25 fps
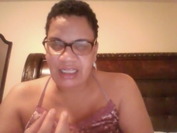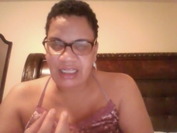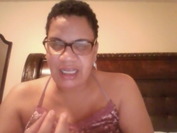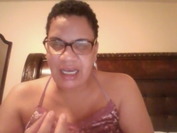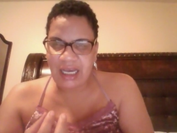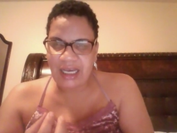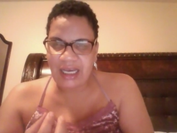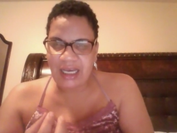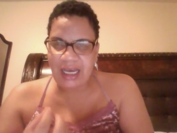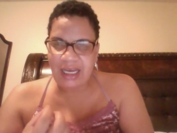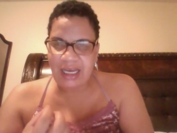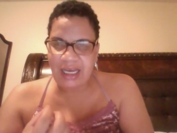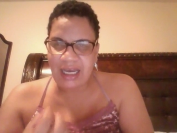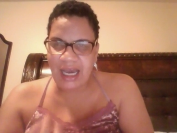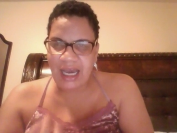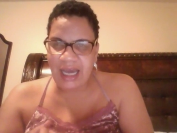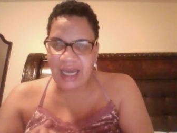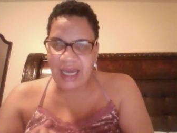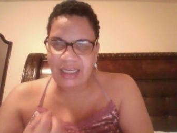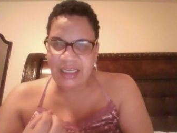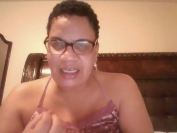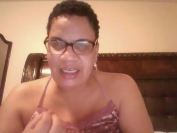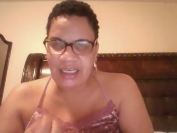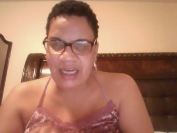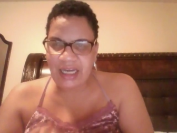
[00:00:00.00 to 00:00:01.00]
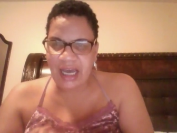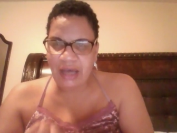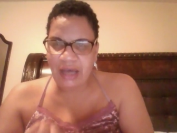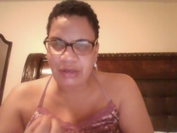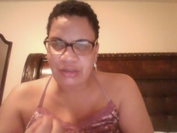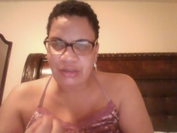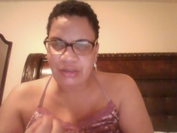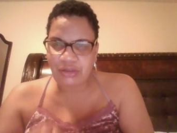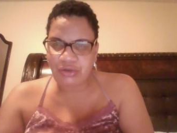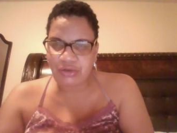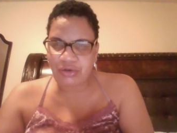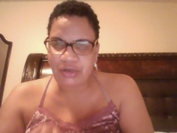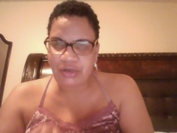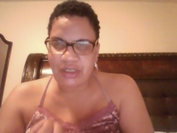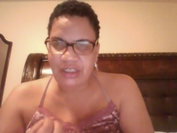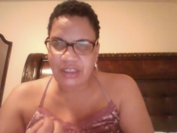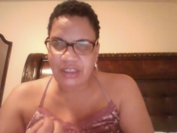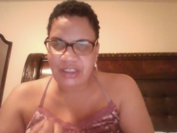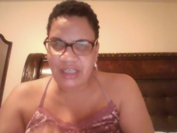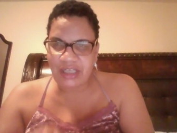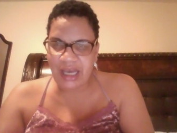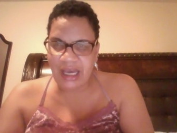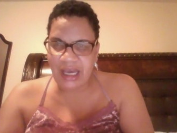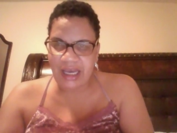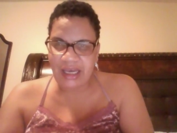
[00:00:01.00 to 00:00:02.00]
Like I gotta get out during the
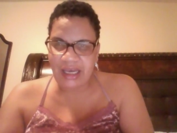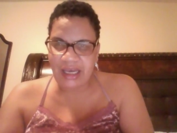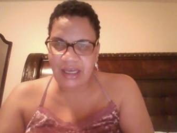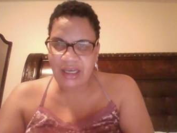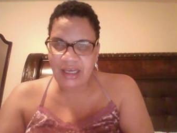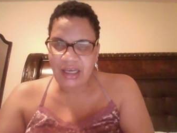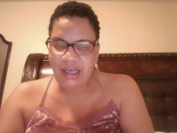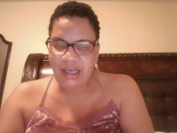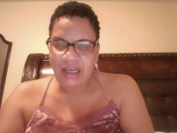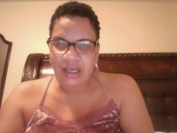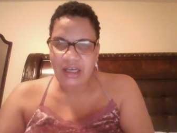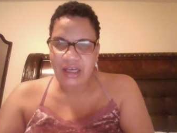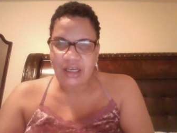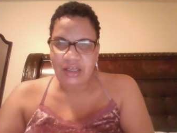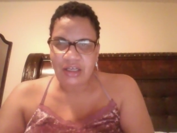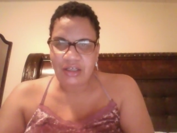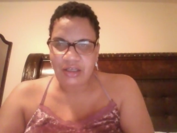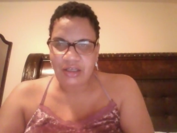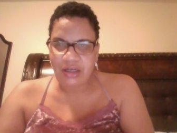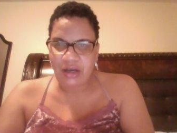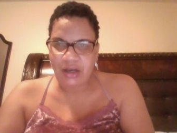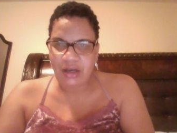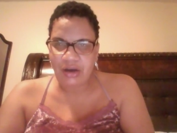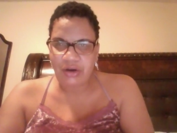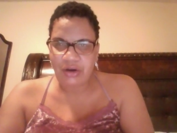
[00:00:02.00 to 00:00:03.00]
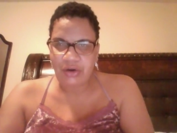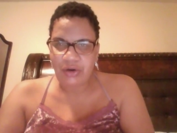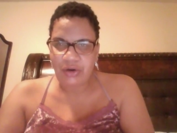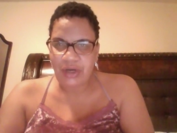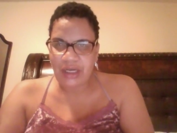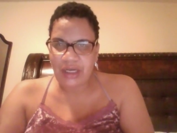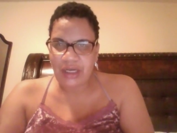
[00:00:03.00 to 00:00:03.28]
day, you know.